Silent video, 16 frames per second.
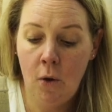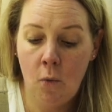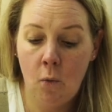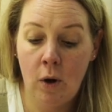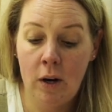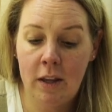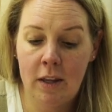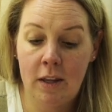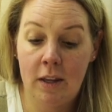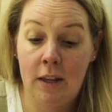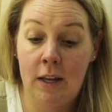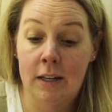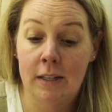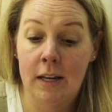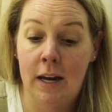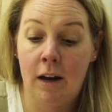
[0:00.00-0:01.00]
One of the
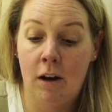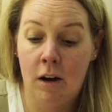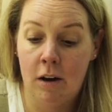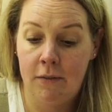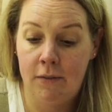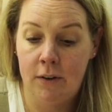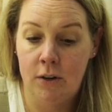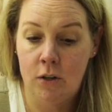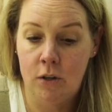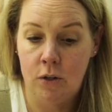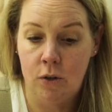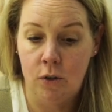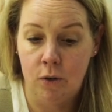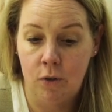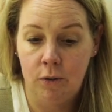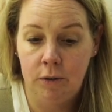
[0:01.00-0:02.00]
things I often
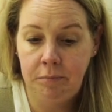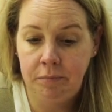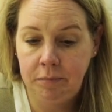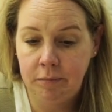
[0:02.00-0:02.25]
do,